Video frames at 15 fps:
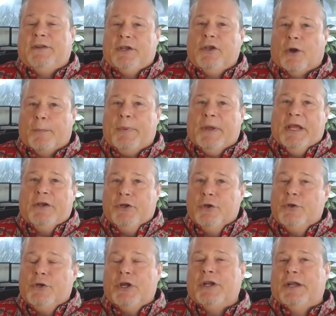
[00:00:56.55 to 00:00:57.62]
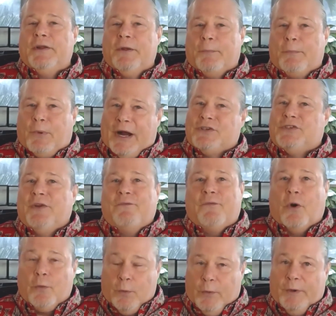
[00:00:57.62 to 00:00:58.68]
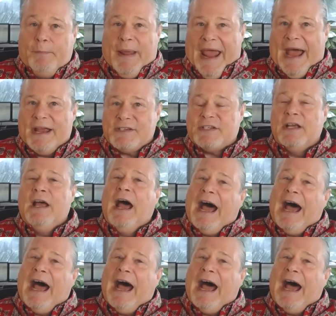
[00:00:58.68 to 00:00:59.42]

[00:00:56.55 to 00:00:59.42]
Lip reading: the European Union and the Brexit vote would pass,